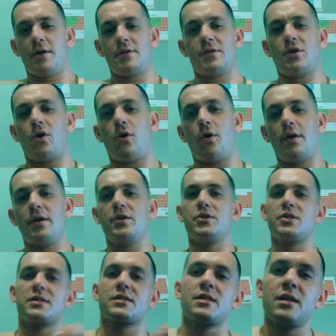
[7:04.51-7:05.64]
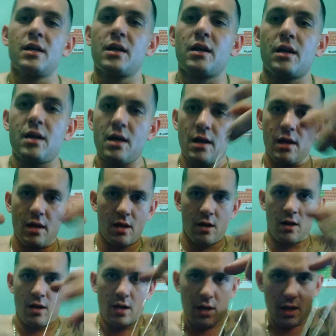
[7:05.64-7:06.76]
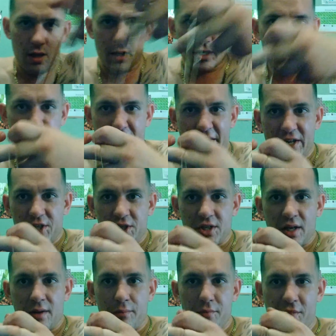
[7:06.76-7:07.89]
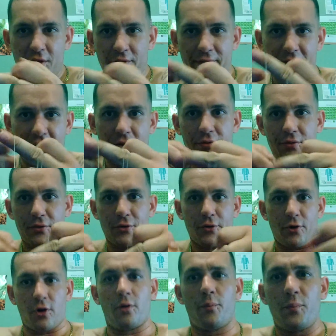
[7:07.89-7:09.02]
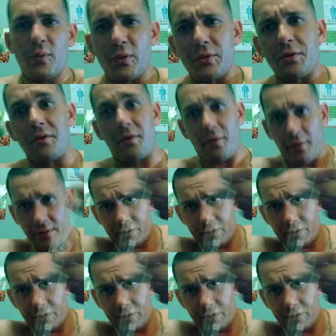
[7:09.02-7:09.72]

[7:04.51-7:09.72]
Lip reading: So, you just switch, middle finger through, pull,